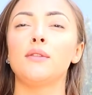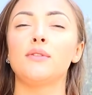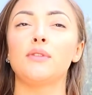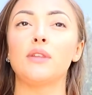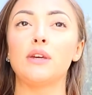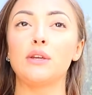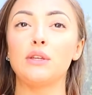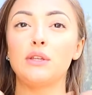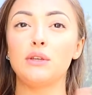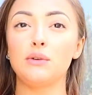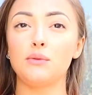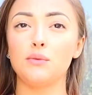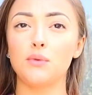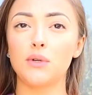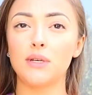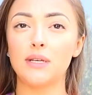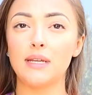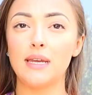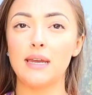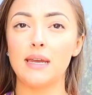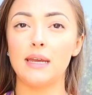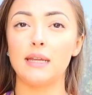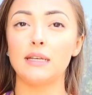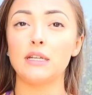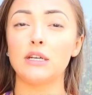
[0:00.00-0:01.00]
that you would
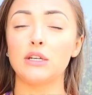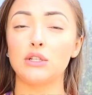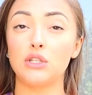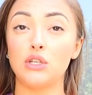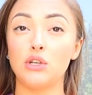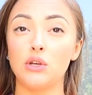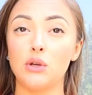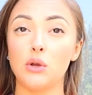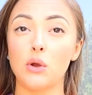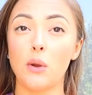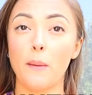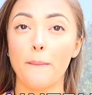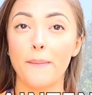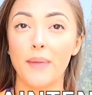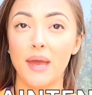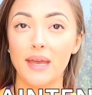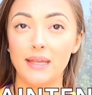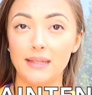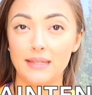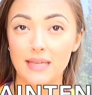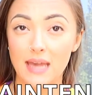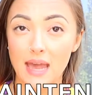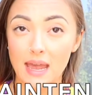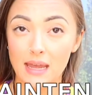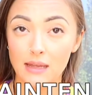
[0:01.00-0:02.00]
need to
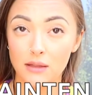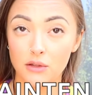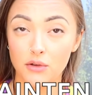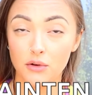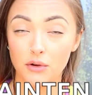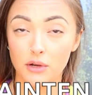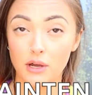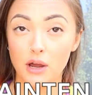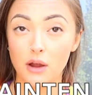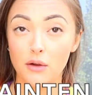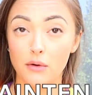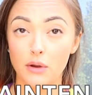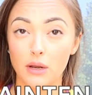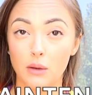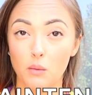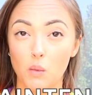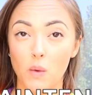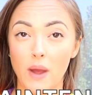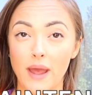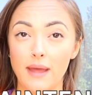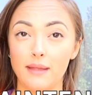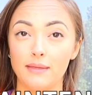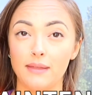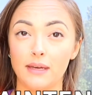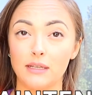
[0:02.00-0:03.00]
maintain your current
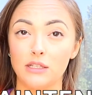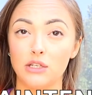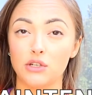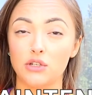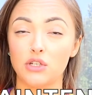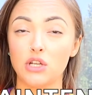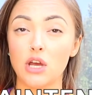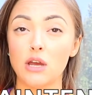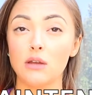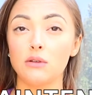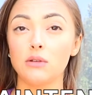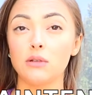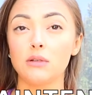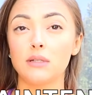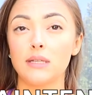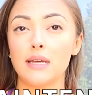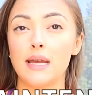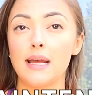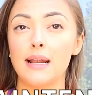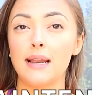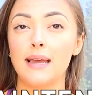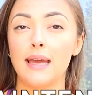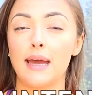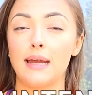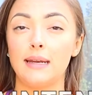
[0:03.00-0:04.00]
weight. That's your total
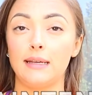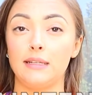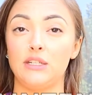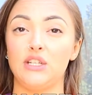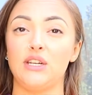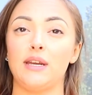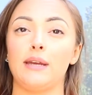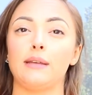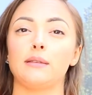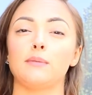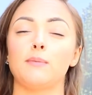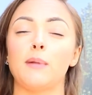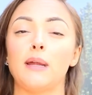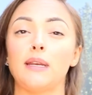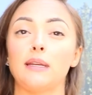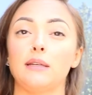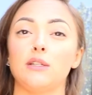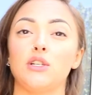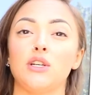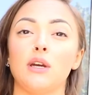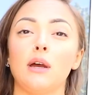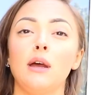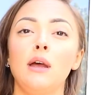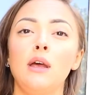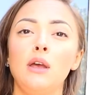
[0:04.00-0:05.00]
daily energy
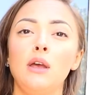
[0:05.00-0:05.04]
expenditure.